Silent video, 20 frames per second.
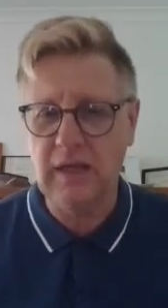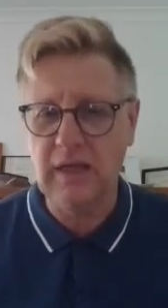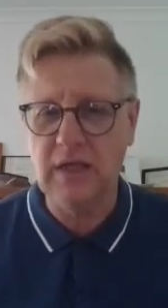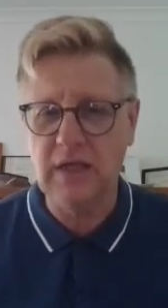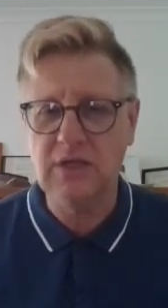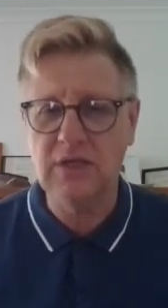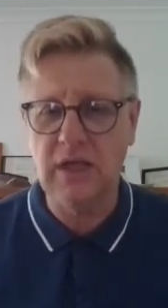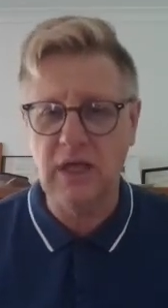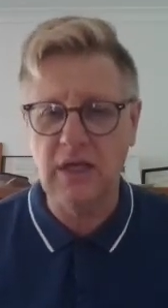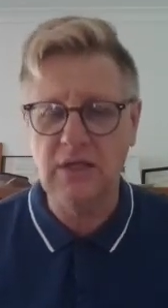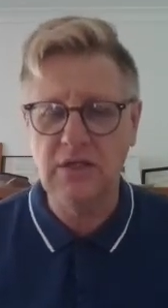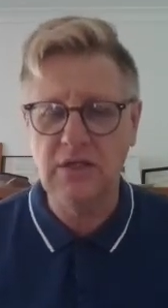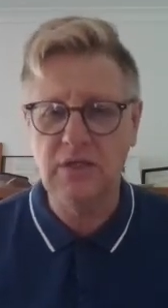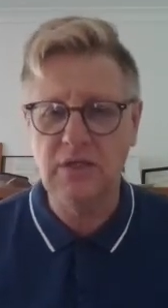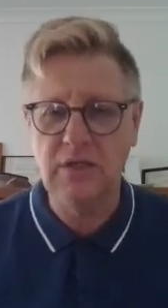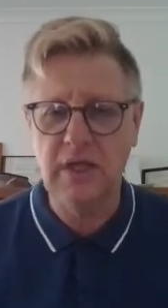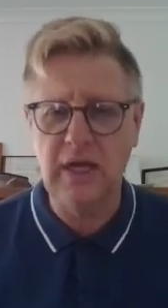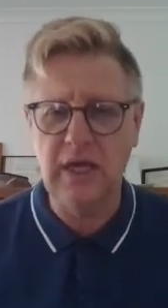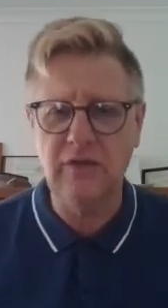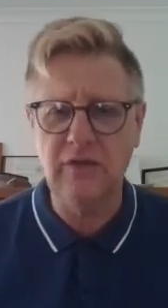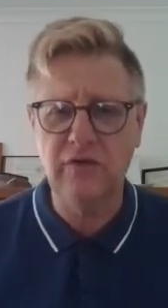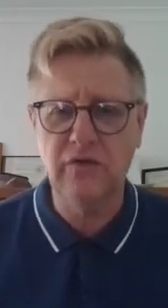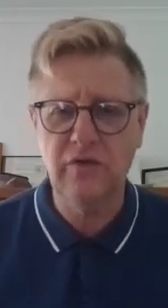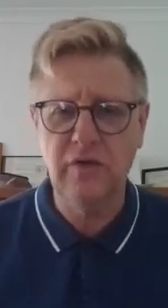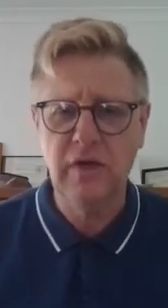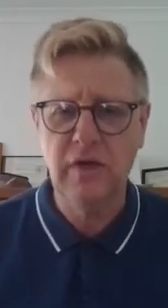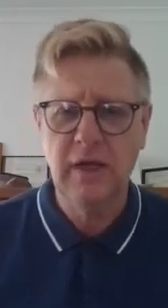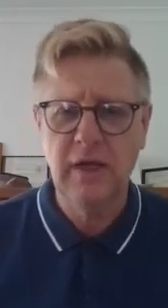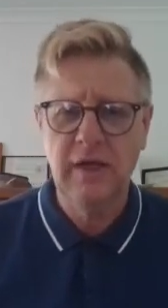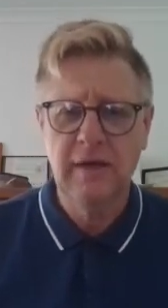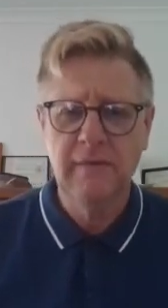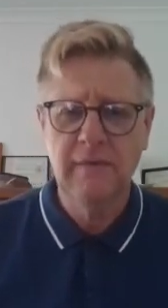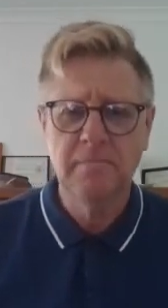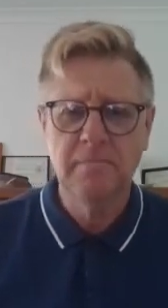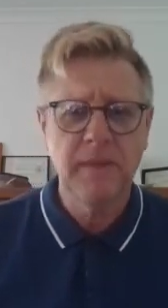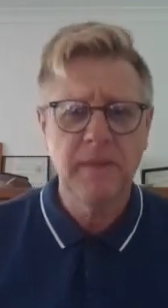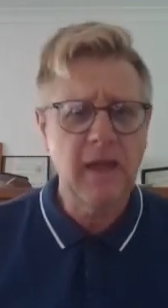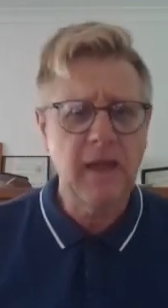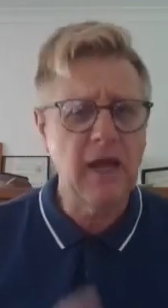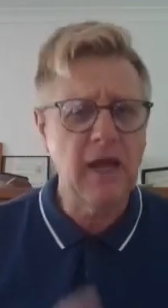And that challenge is theirs.
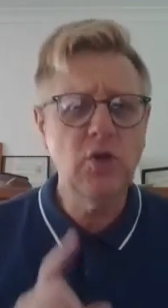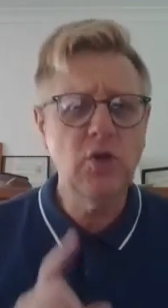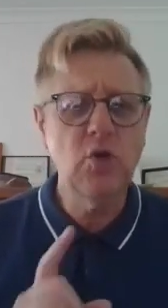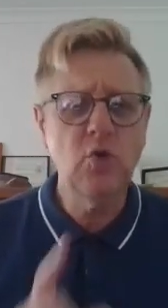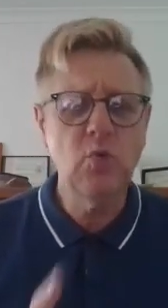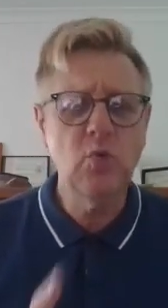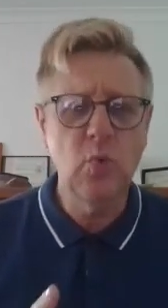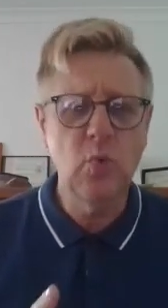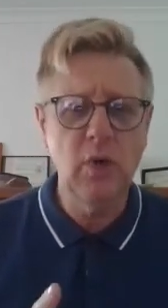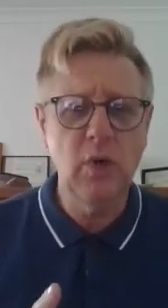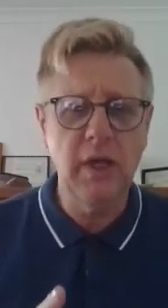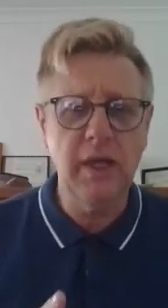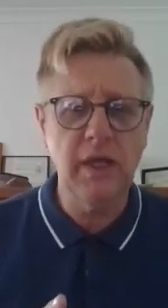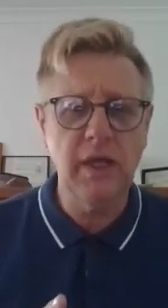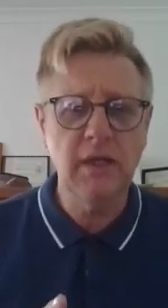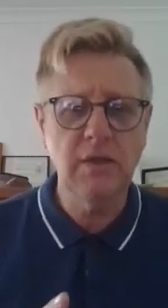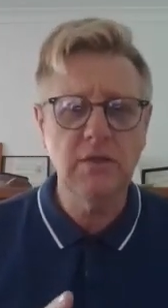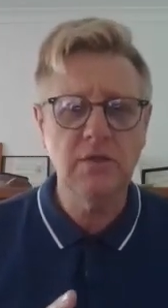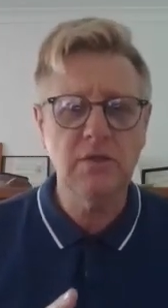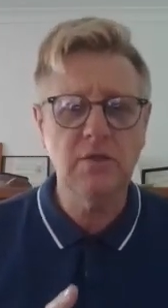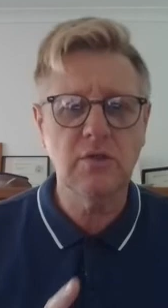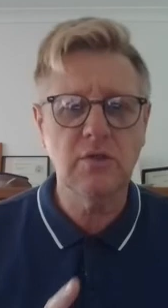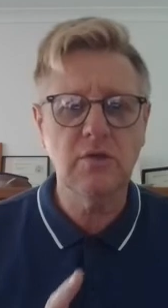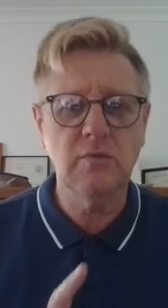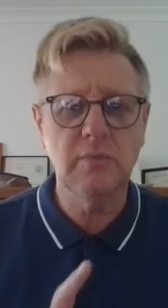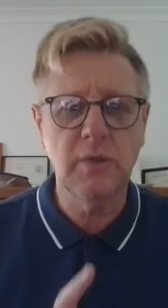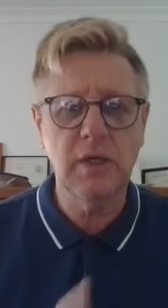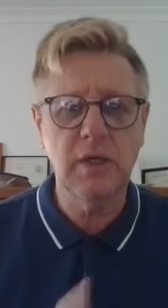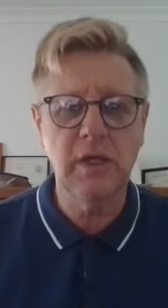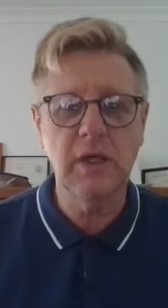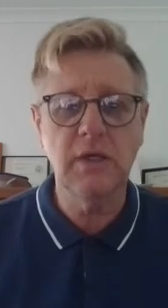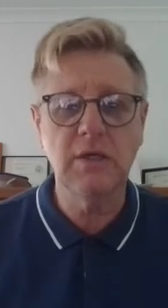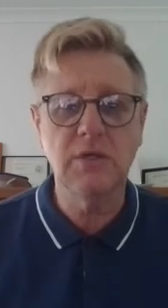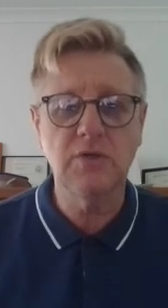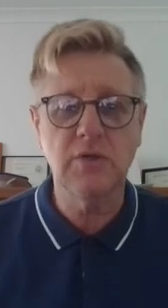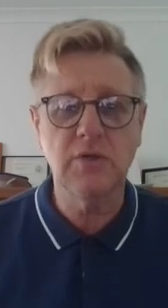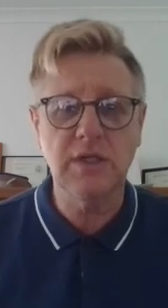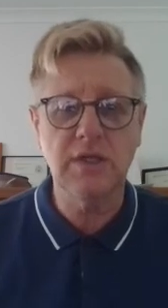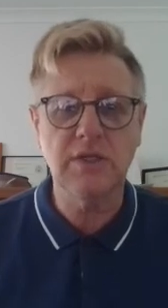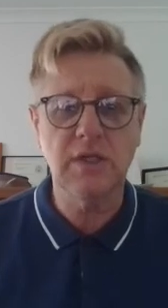Are you willing to begin to
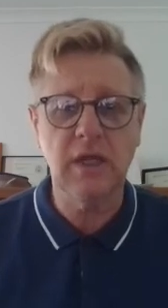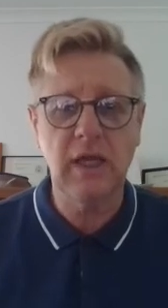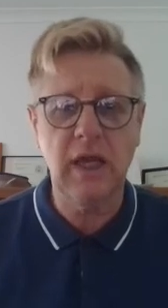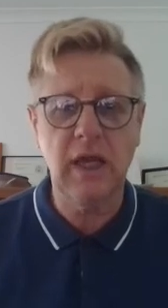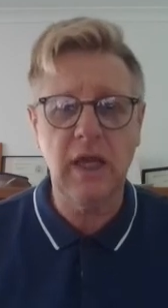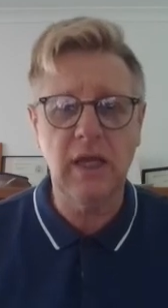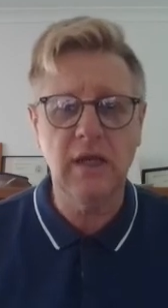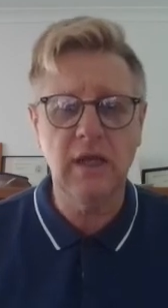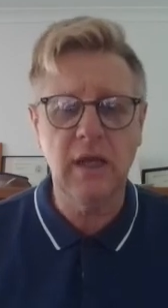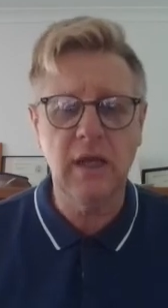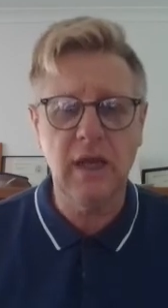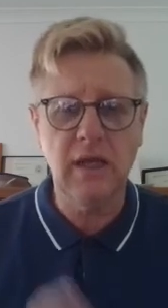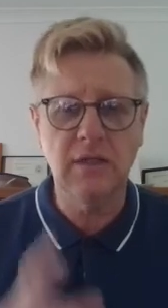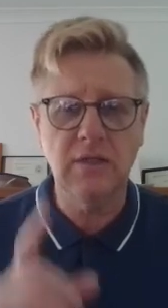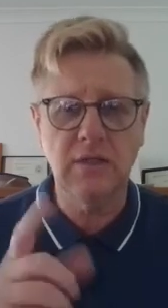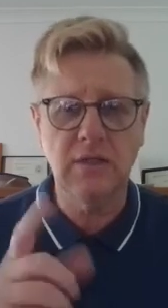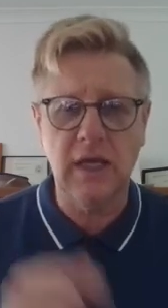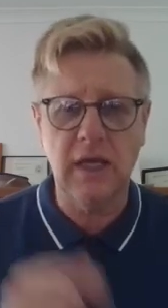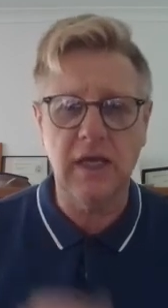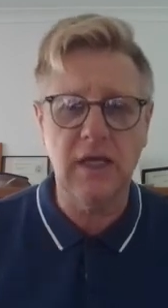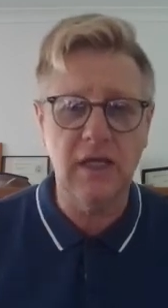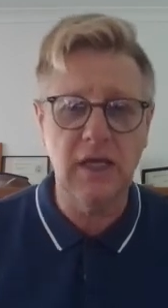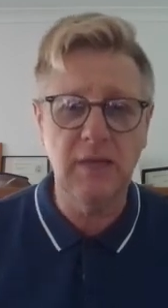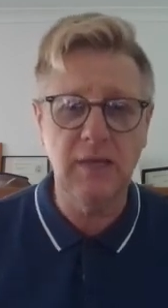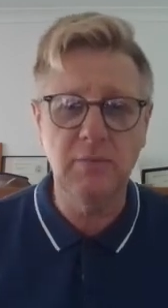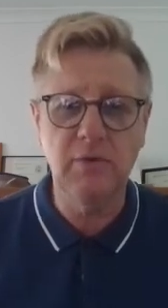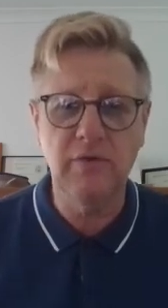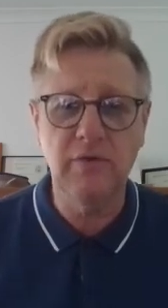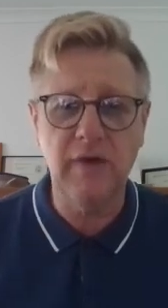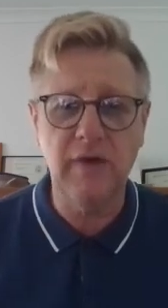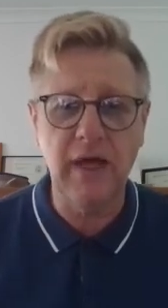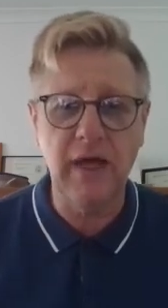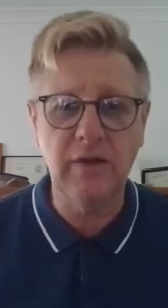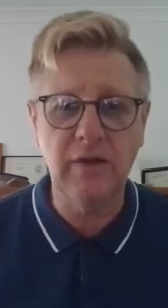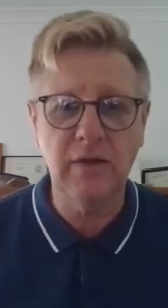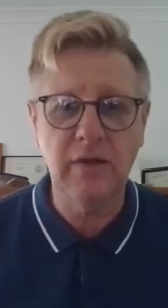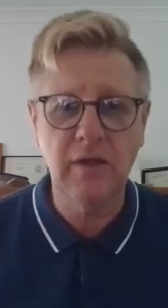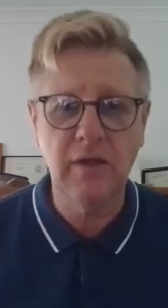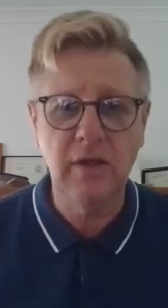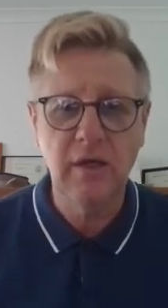trust again and to take a leap of
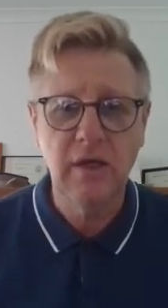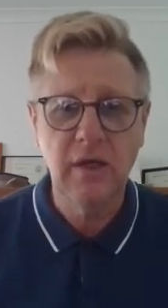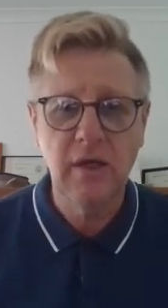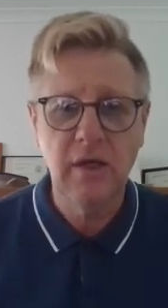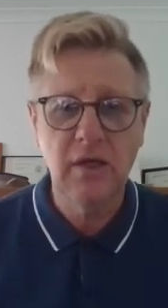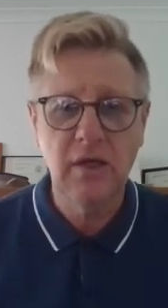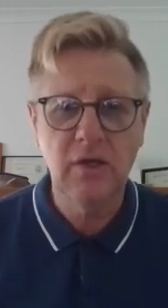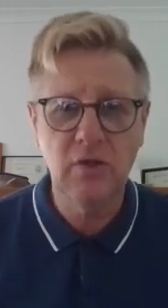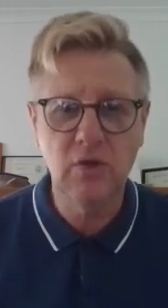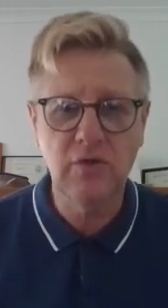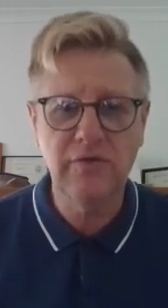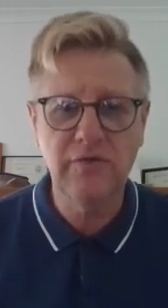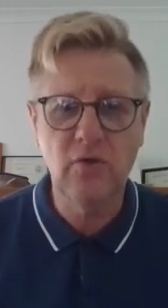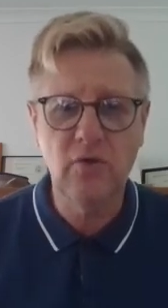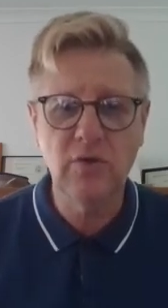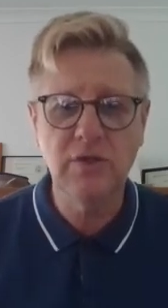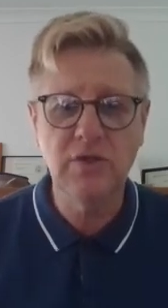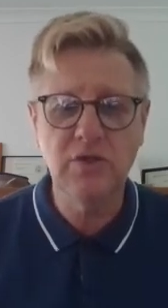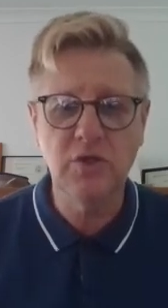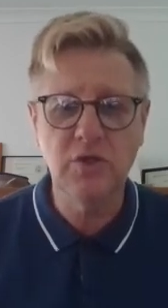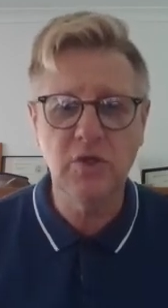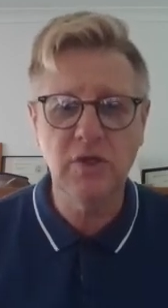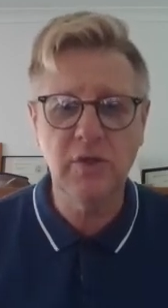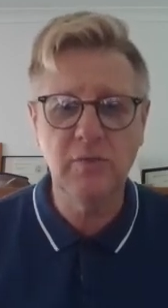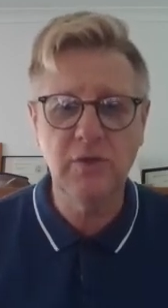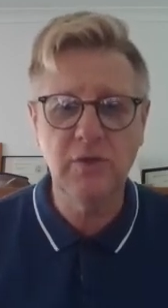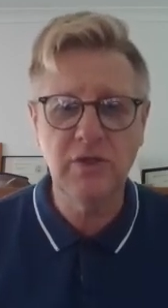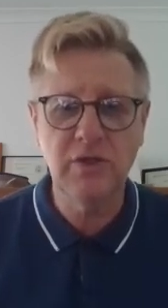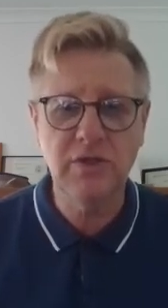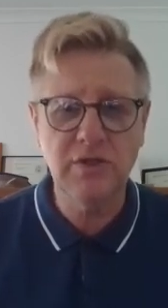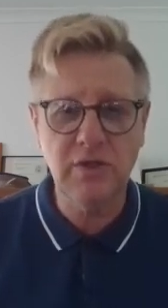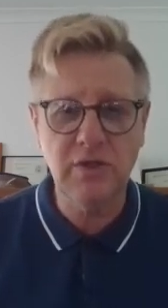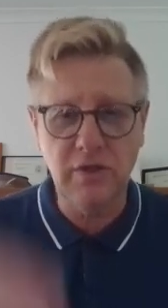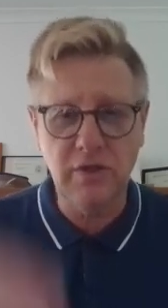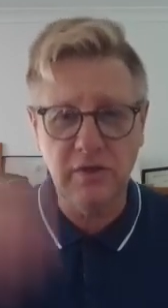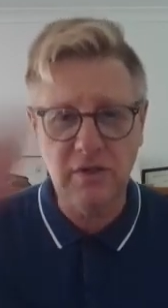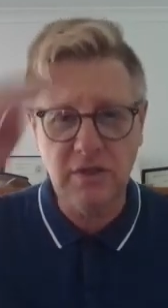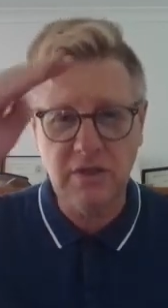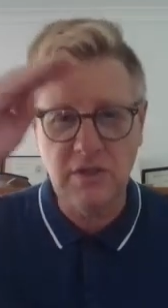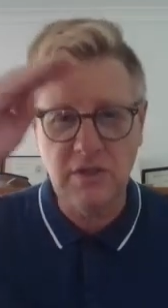faith? Look forward to talking with you
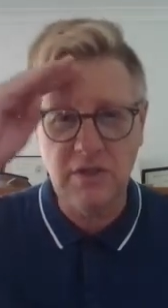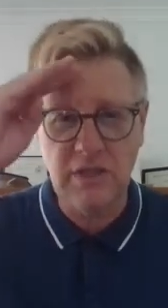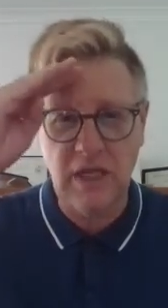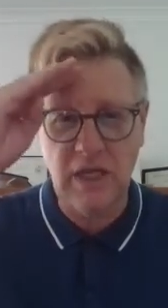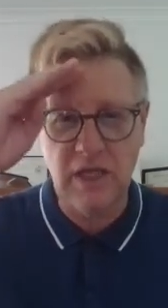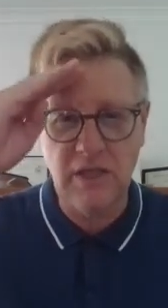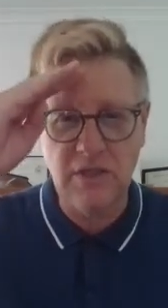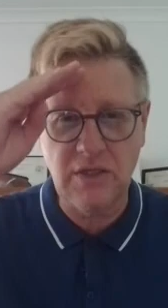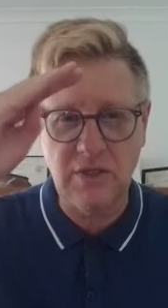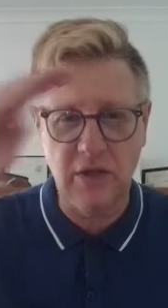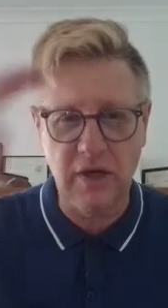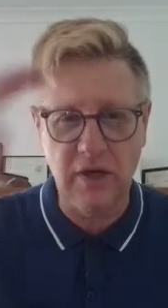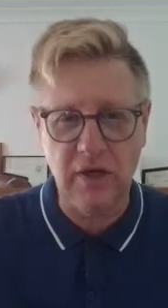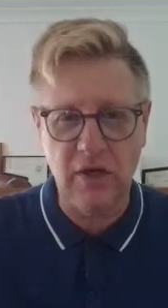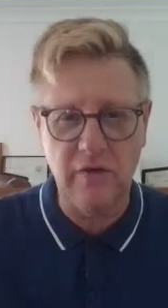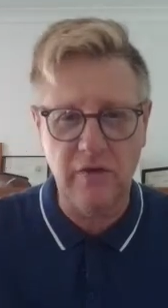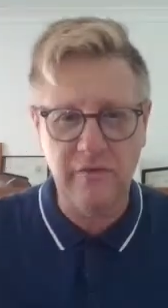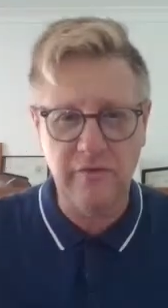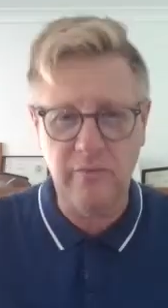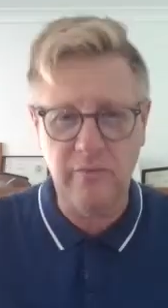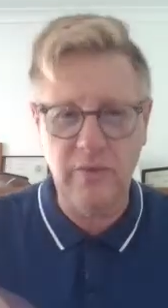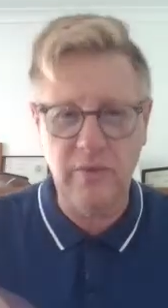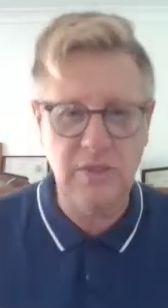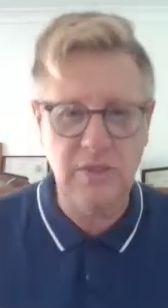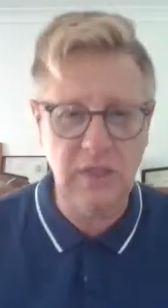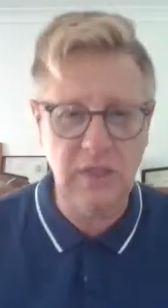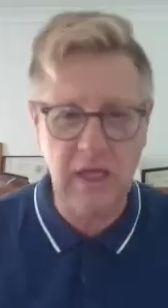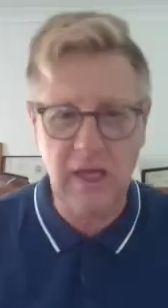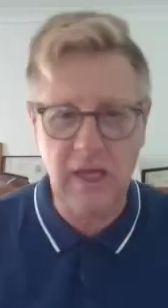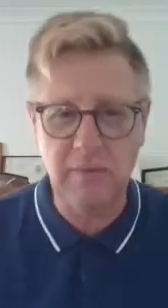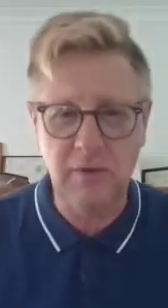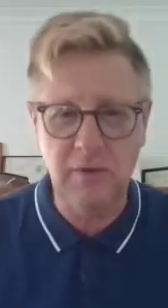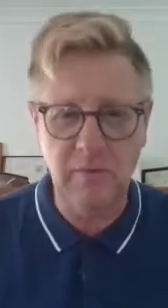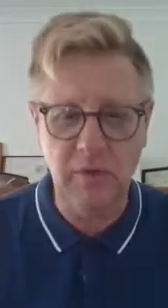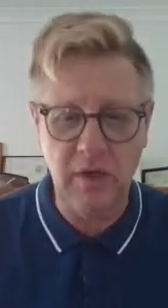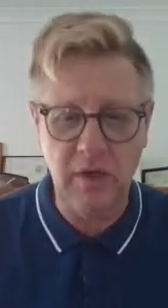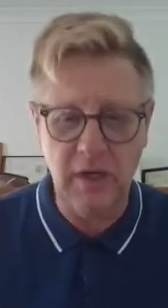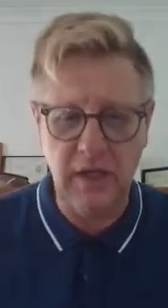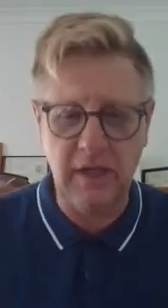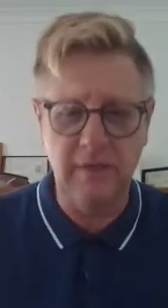soon. This is Sandy signing off from Bridging the Gap
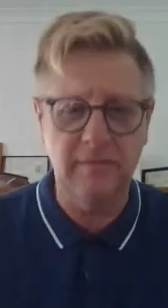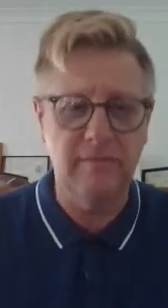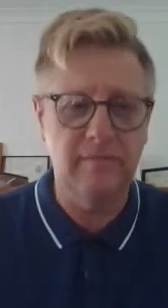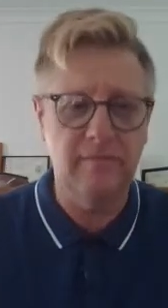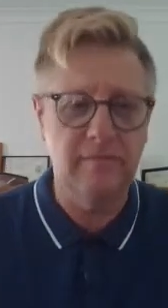Community.